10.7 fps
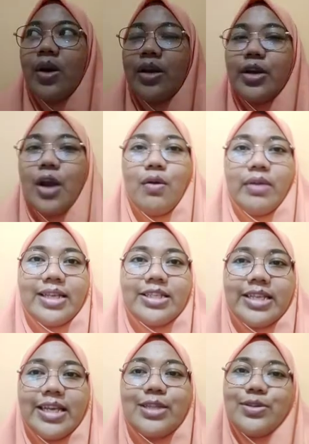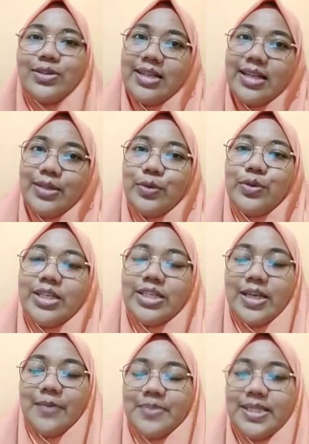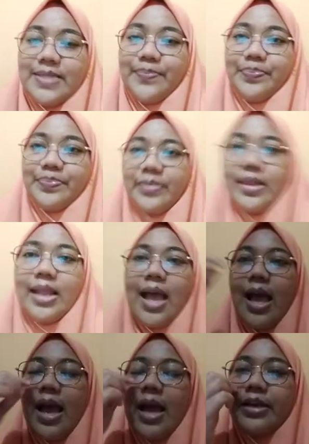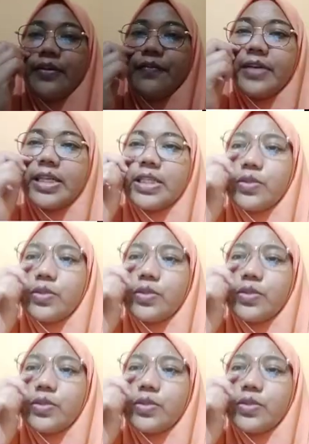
knowledge into the 2D shapes. Nah, the first